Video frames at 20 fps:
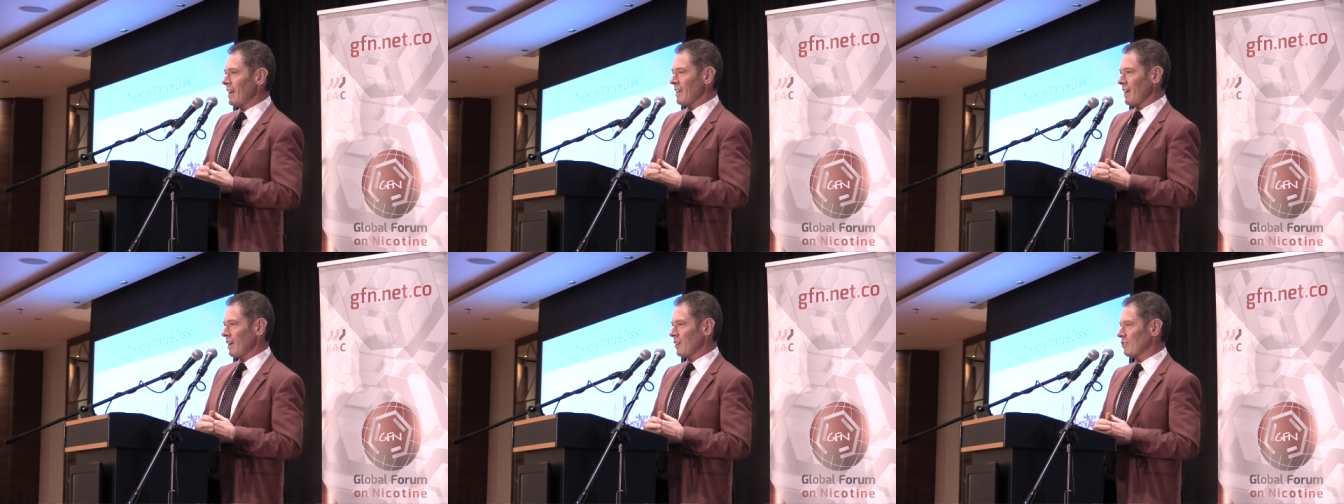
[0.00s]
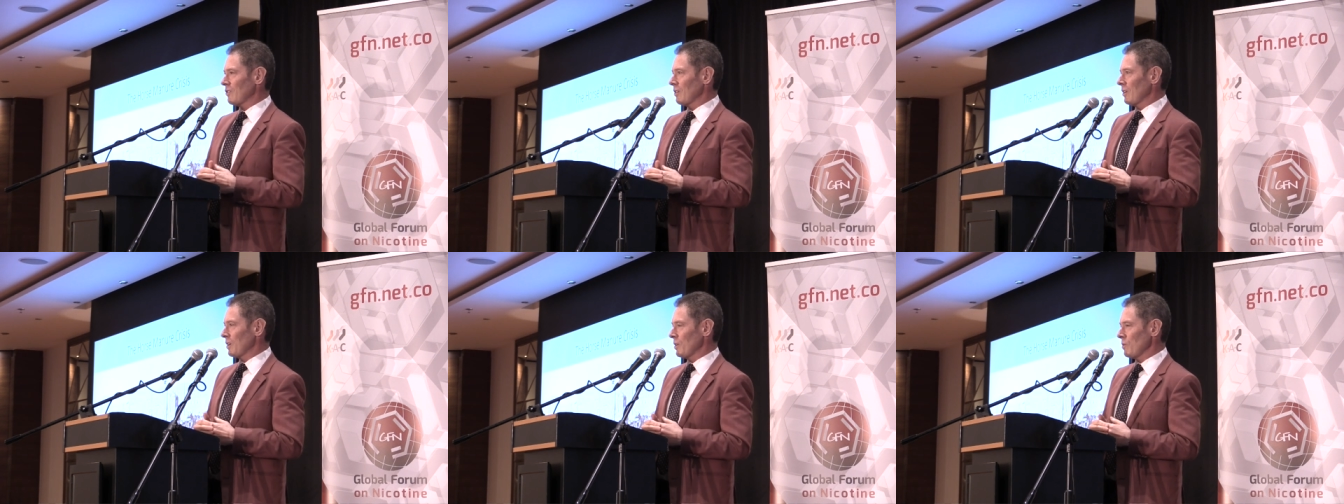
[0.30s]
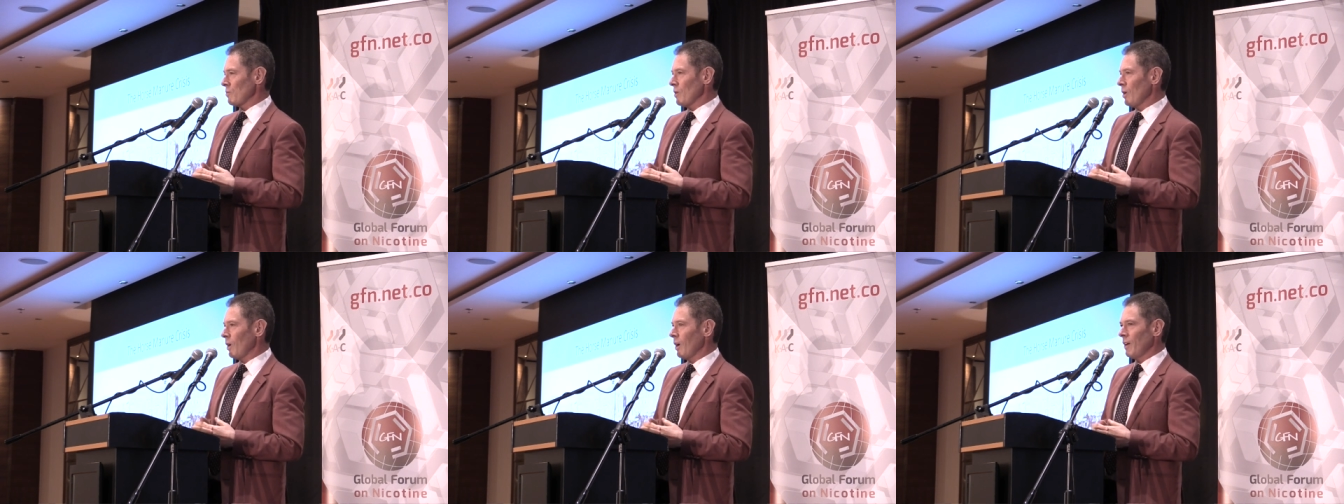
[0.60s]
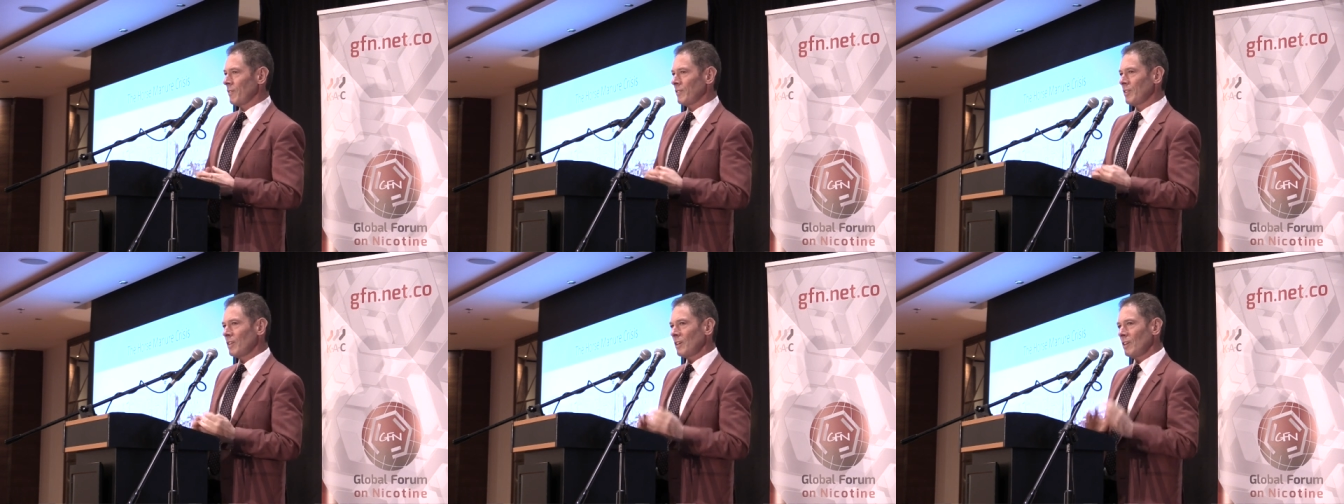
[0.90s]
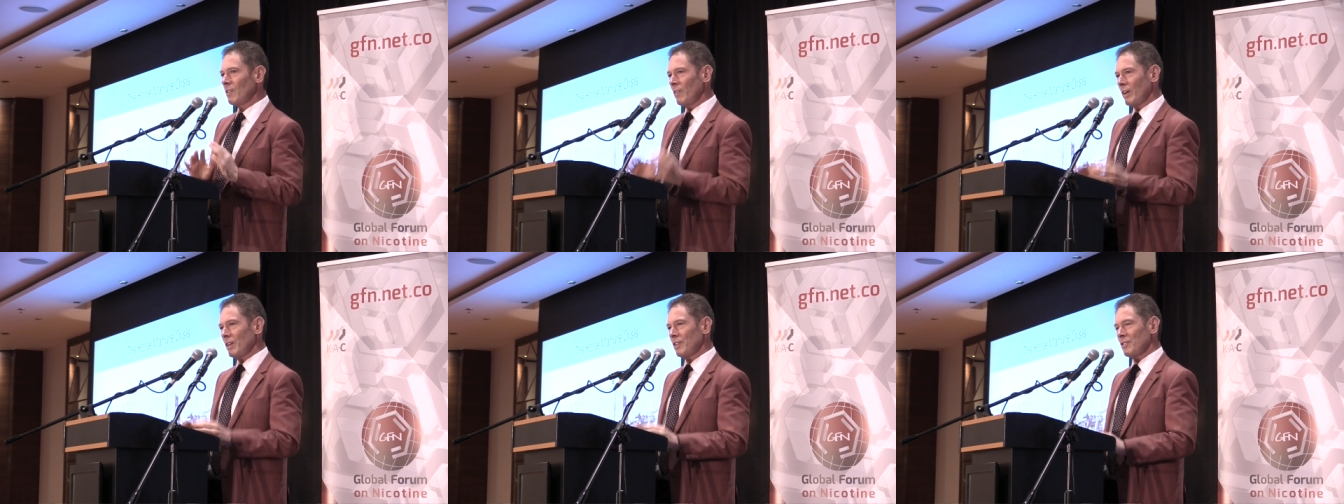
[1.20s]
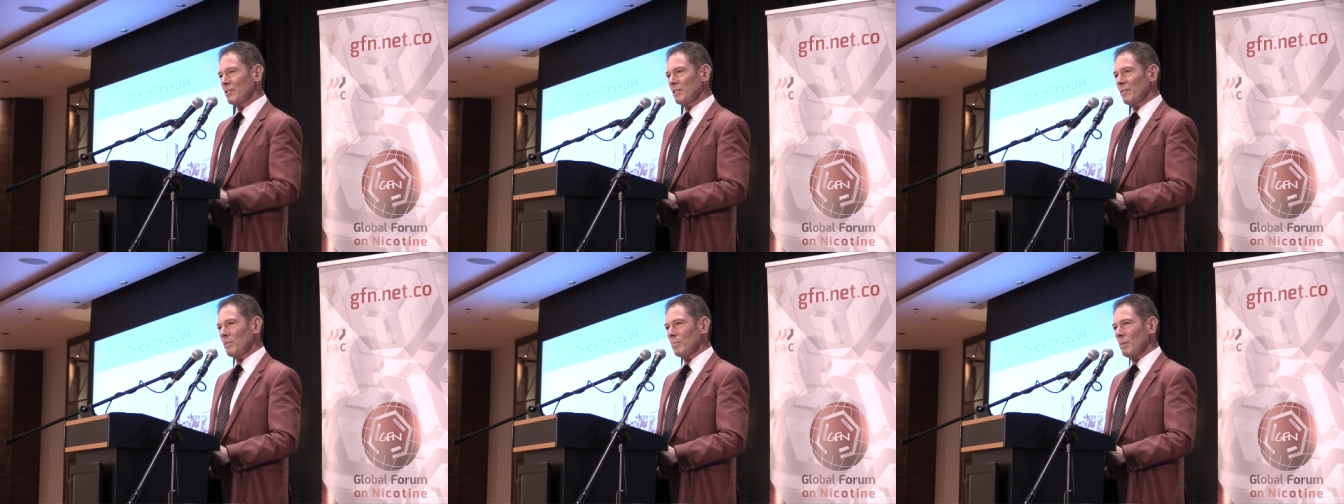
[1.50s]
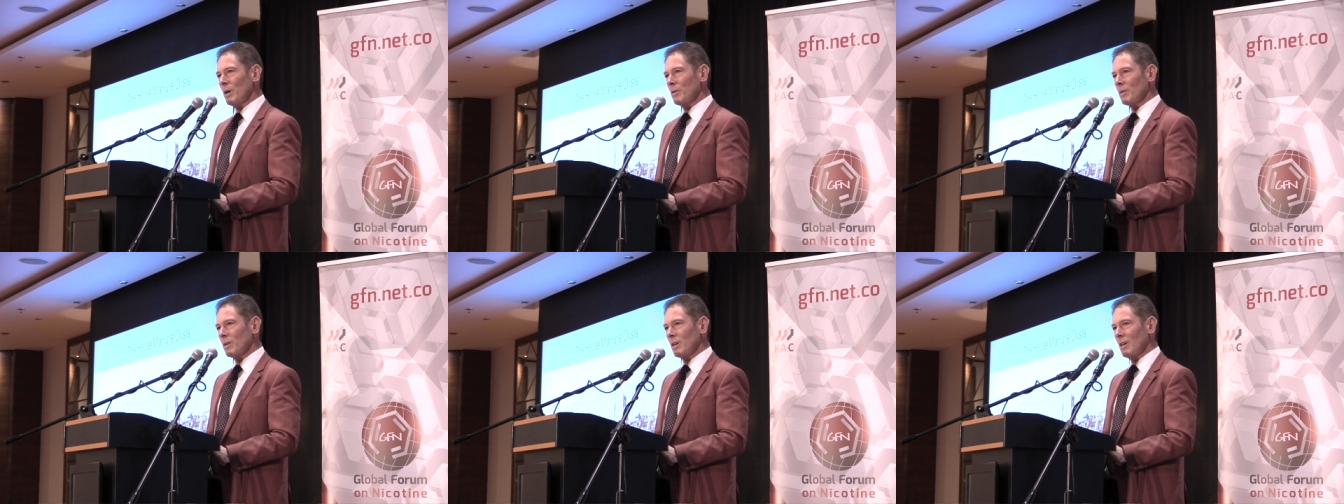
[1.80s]
actually arrived in the invention of the
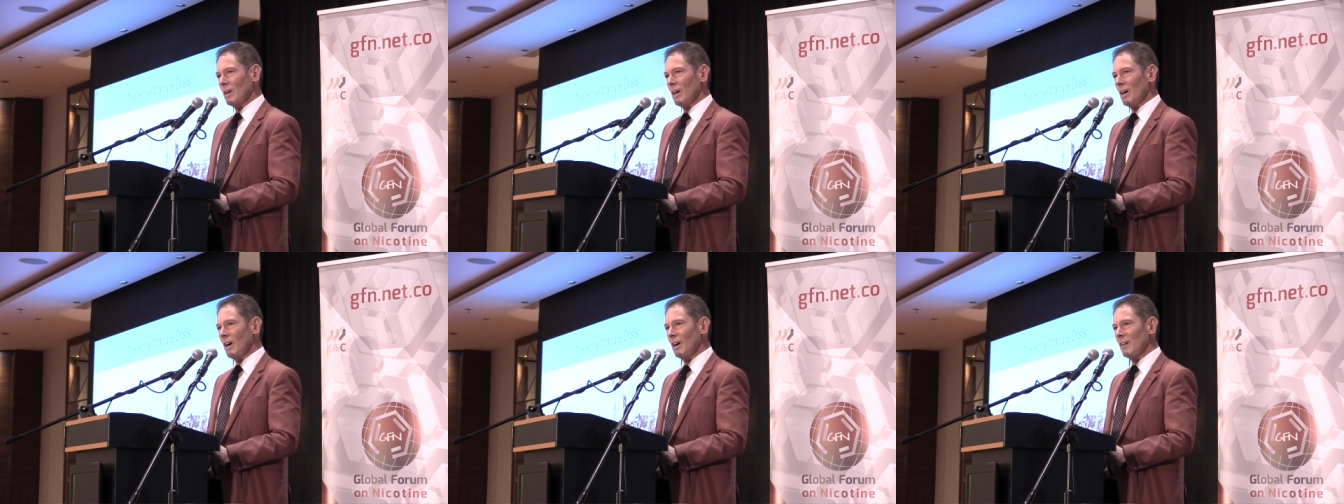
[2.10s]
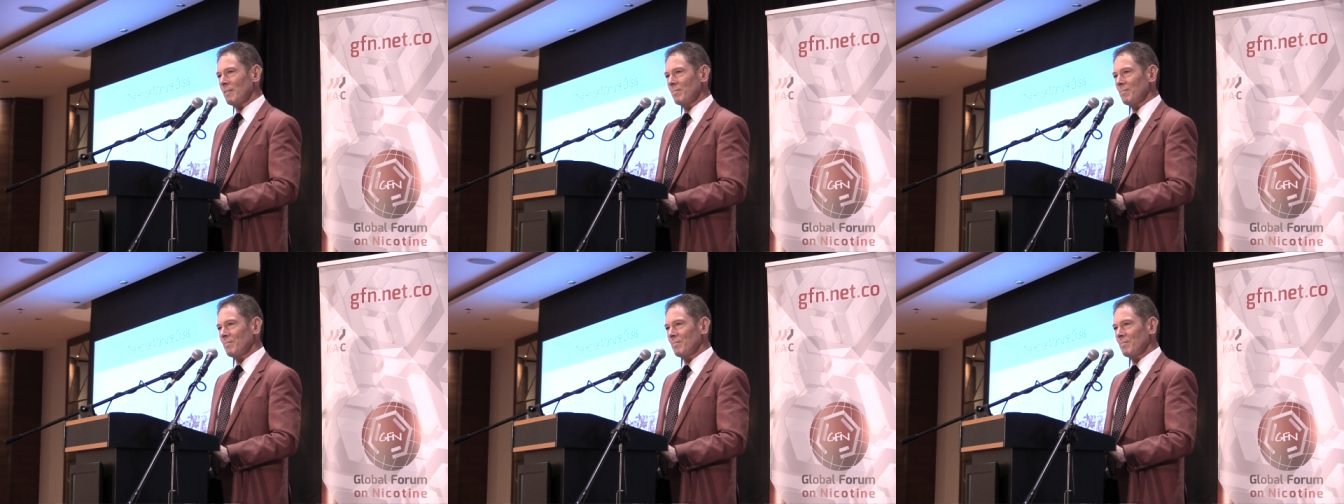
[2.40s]
motor car.